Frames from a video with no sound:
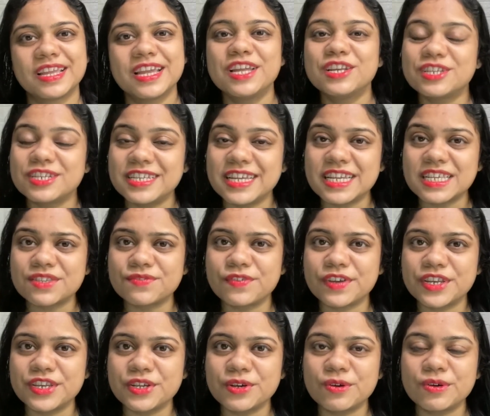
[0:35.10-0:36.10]
Today's
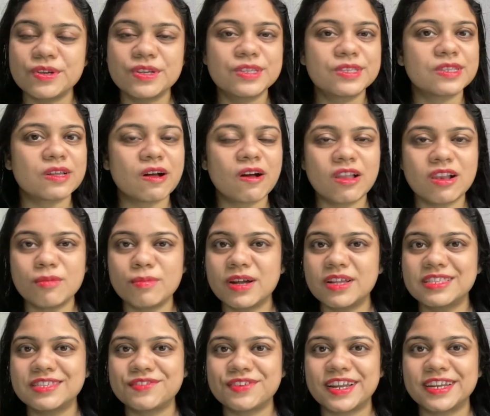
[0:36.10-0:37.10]
video is all
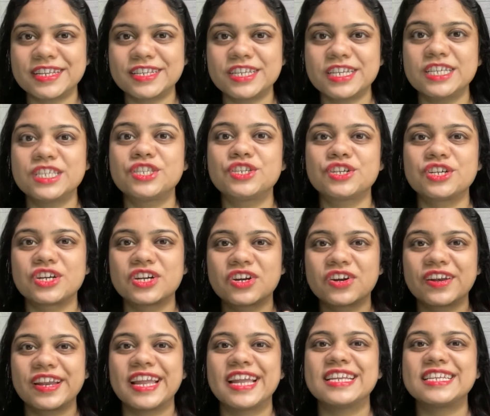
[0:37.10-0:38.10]
about strategies to
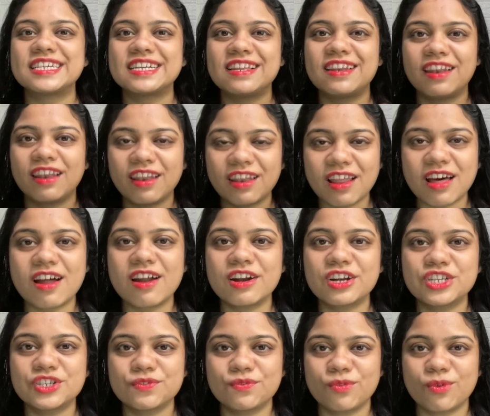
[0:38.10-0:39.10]
create a
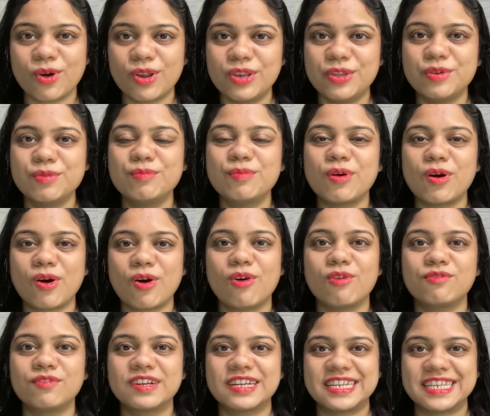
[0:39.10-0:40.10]
large volume
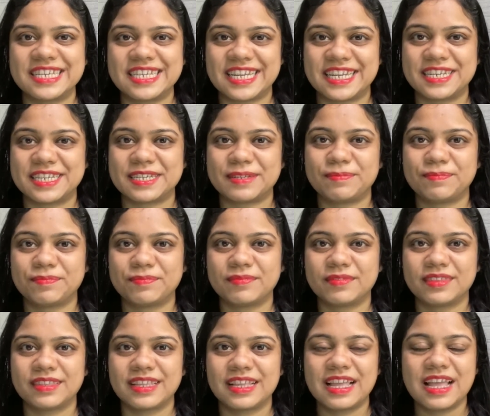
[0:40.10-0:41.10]
of content.
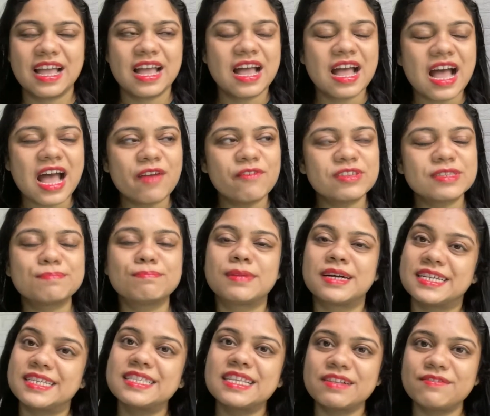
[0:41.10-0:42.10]
I was
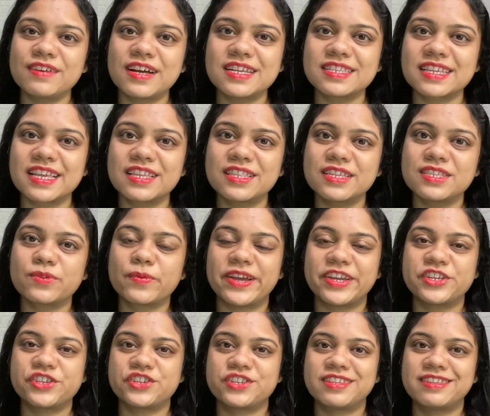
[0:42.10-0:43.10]
myself asking this
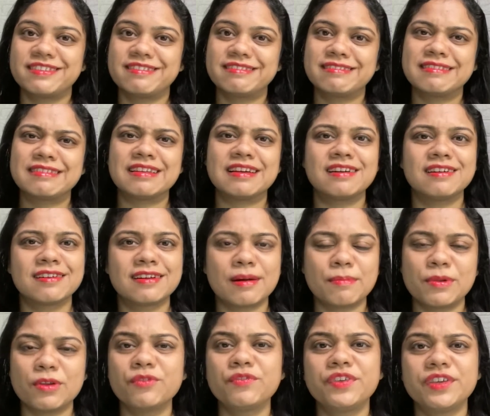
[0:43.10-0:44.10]
question a
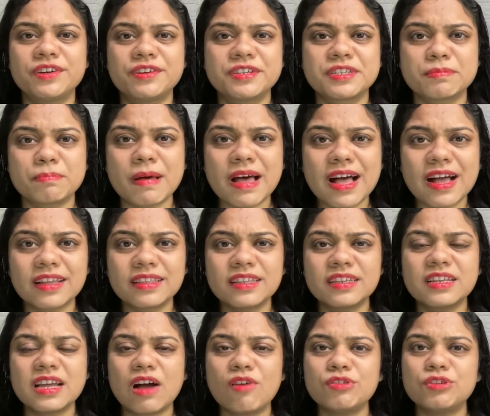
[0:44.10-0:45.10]
couple of years back, that
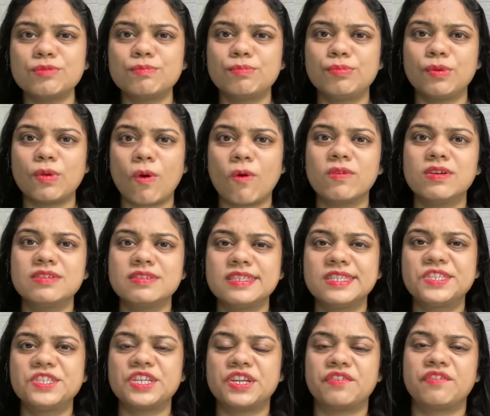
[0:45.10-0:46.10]
how do
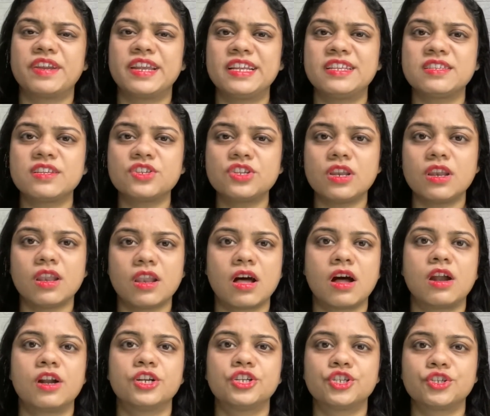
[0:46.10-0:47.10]
bloggers generate such a
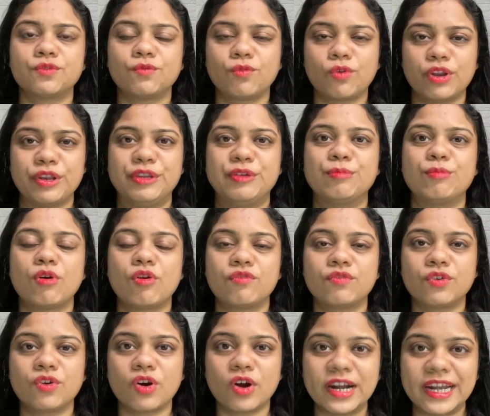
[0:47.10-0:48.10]
large volume of
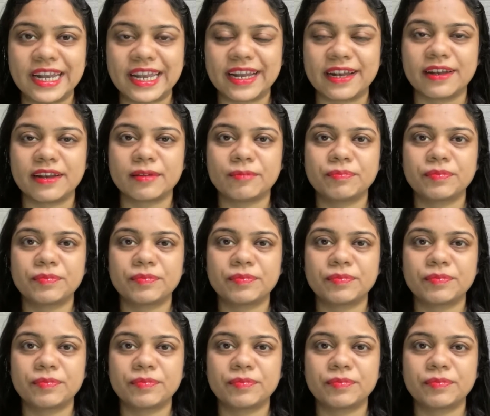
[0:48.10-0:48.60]
content?